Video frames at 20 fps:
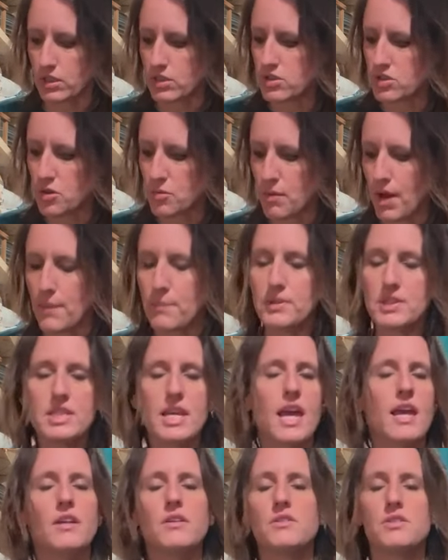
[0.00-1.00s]
So my
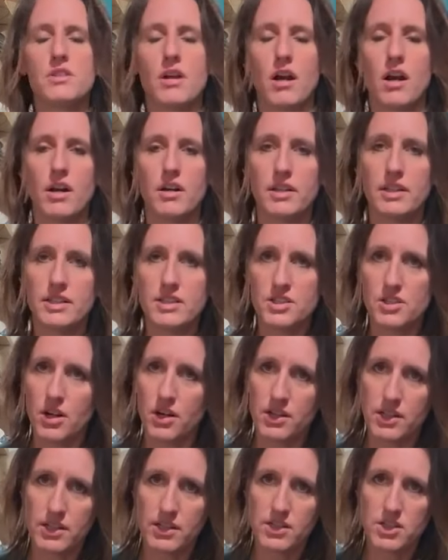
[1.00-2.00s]
potatoes are
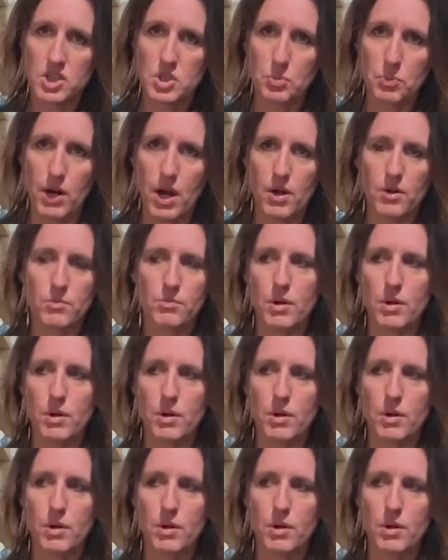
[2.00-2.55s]
starting to sprout,